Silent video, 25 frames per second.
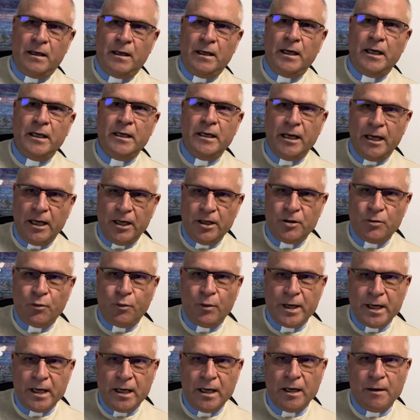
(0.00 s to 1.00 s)
And yet
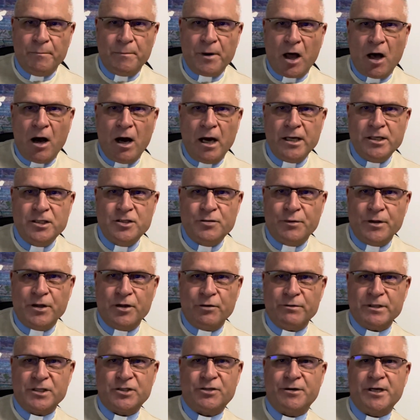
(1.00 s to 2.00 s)
we oblige with the
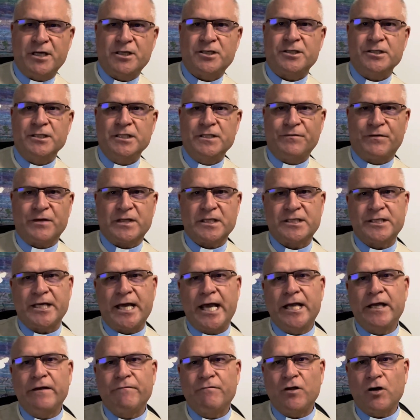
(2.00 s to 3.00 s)
restrictions for the
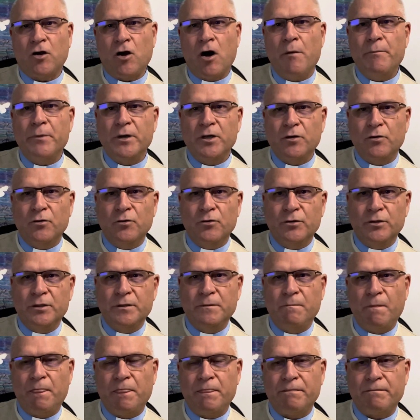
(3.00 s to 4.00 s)
sake of the common good,